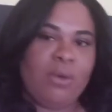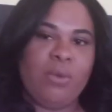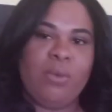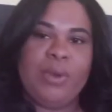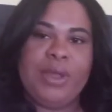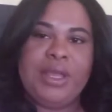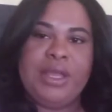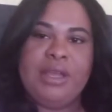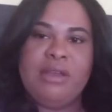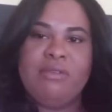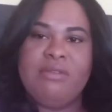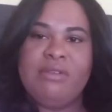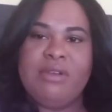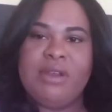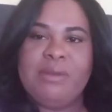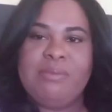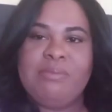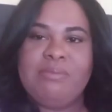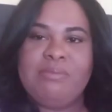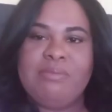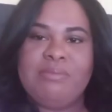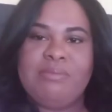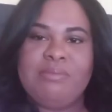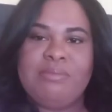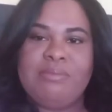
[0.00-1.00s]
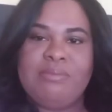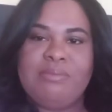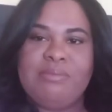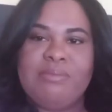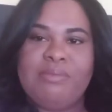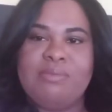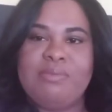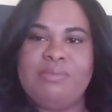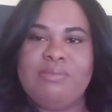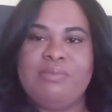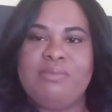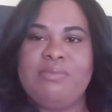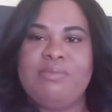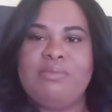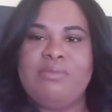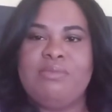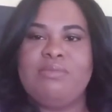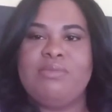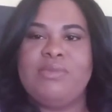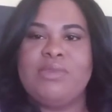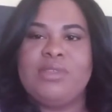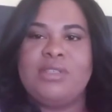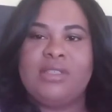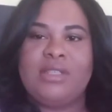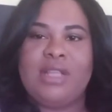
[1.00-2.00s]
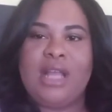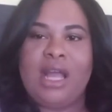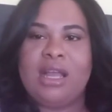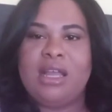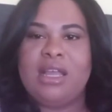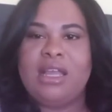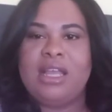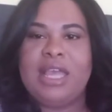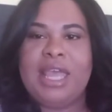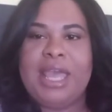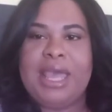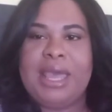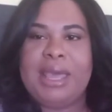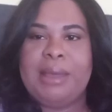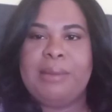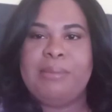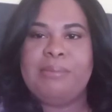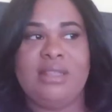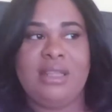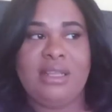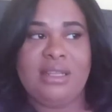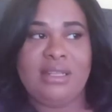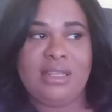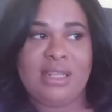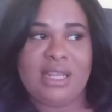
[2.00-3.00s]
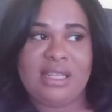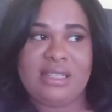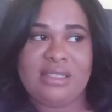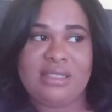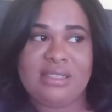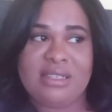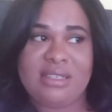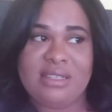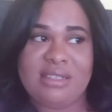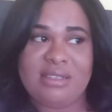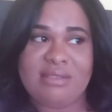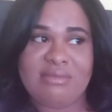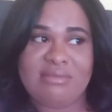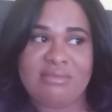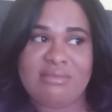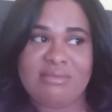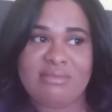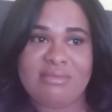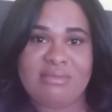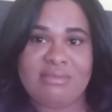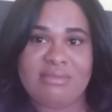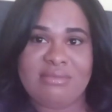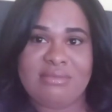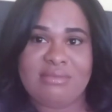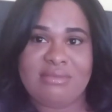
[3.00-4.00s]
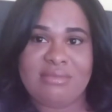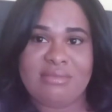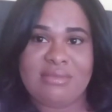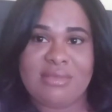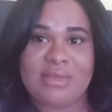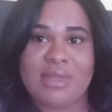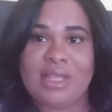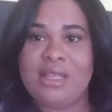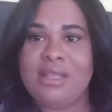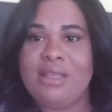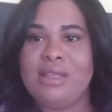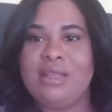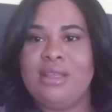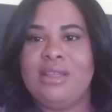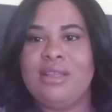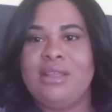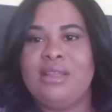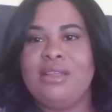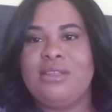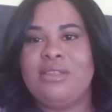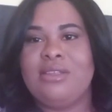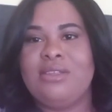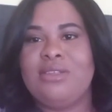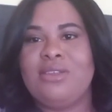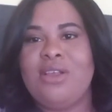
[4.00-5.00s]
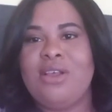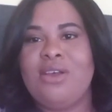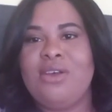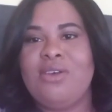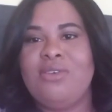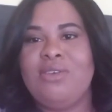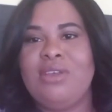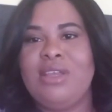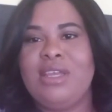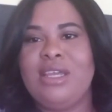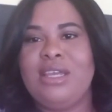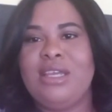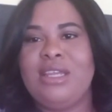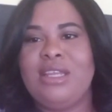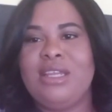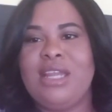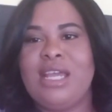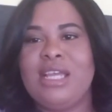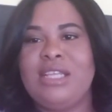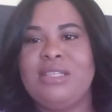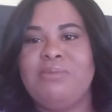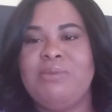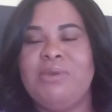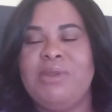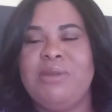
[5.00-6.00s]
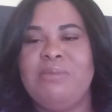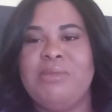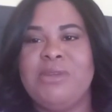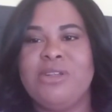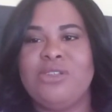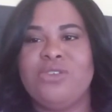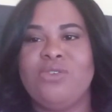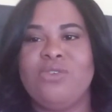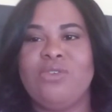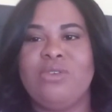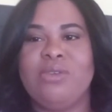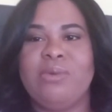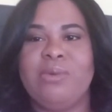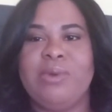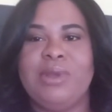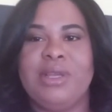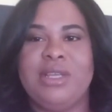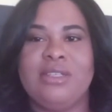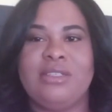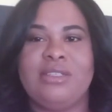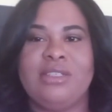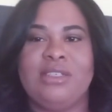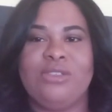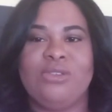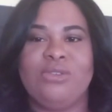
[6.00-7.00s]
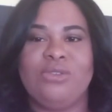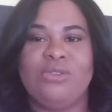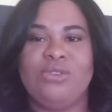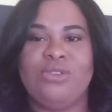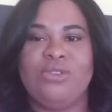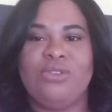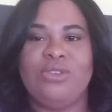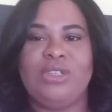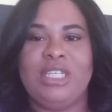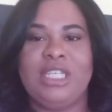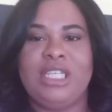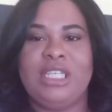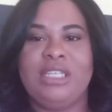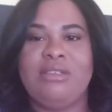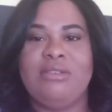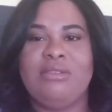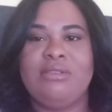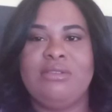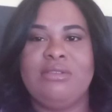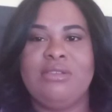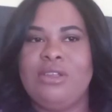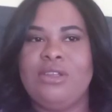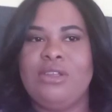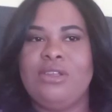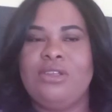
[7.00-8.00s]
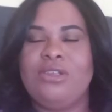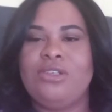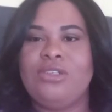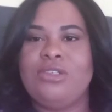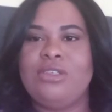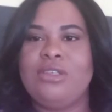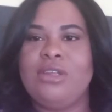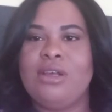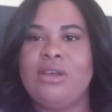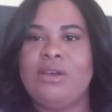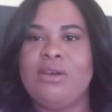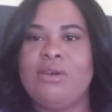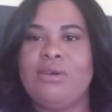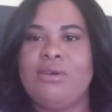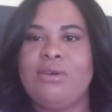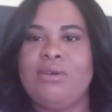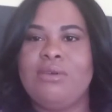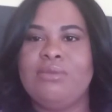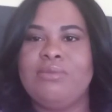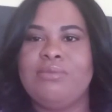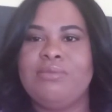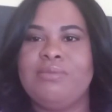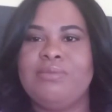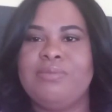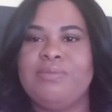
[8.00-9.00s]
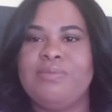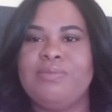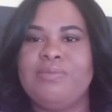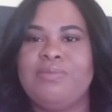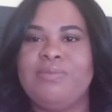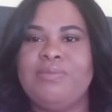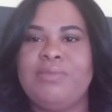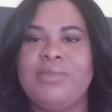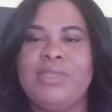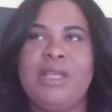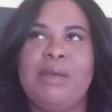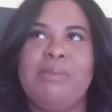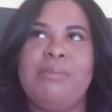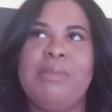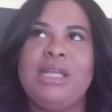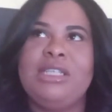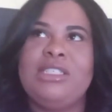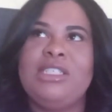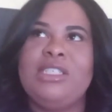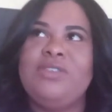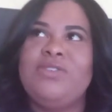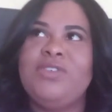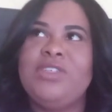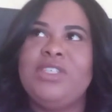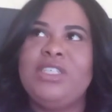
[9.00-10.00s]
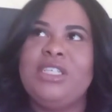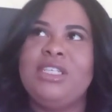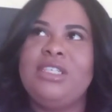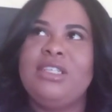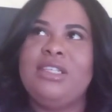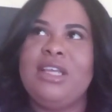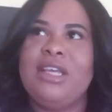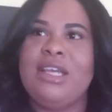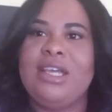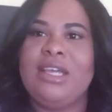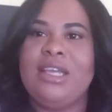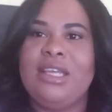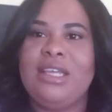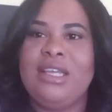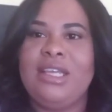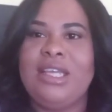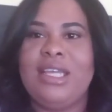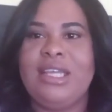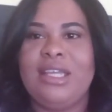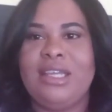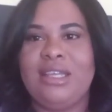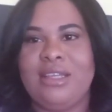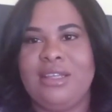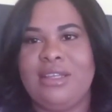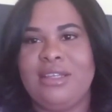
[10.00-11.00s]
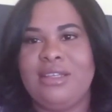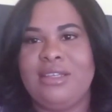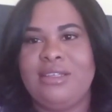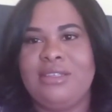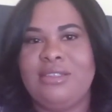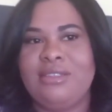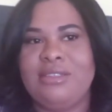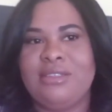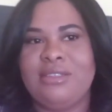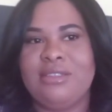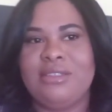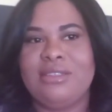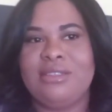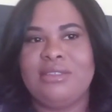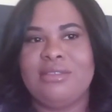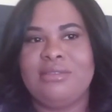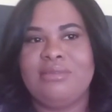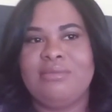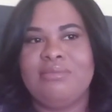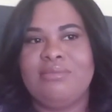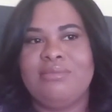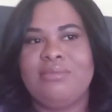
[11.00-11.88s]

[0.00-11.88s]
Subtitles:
wig grip, stocking cap. I think that's it. So yeah, that's pretty much all the wig essentials you need. So the message for today is